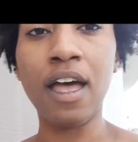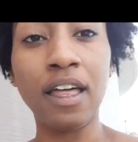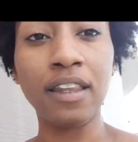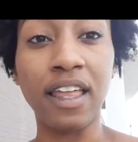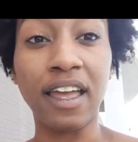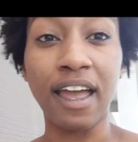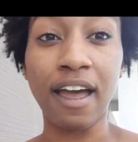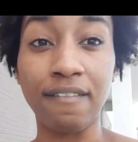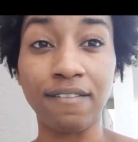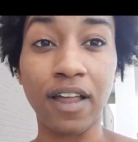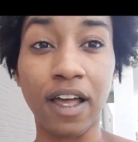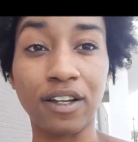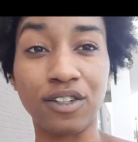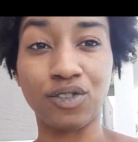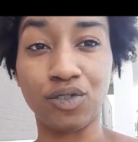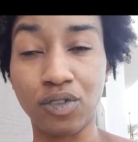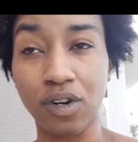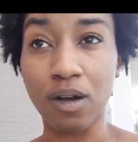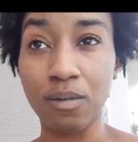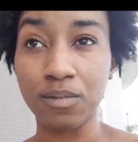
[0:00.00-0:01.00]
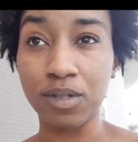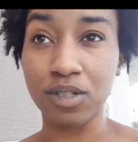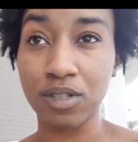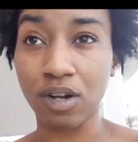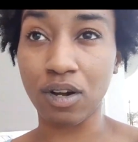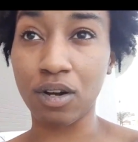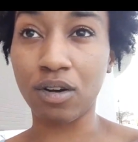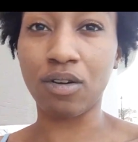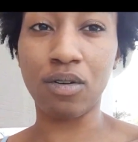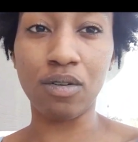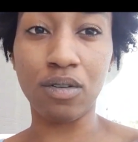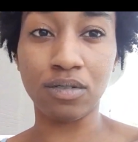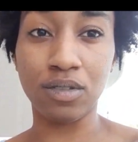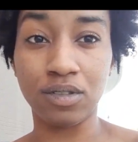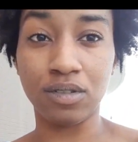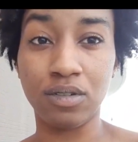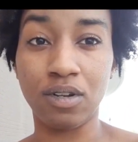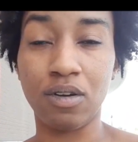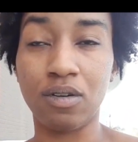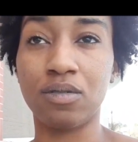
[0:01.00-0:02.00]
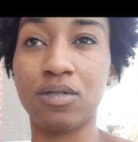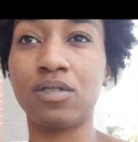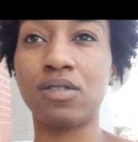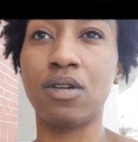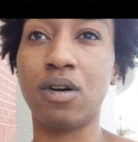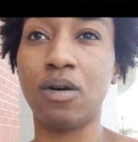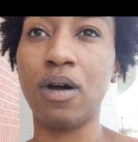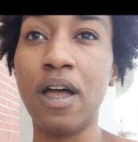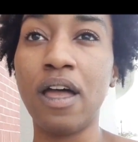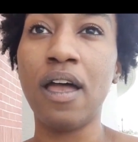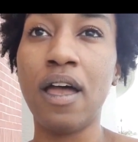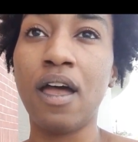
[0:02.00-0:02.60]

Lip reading: they have like drum circles, you know, so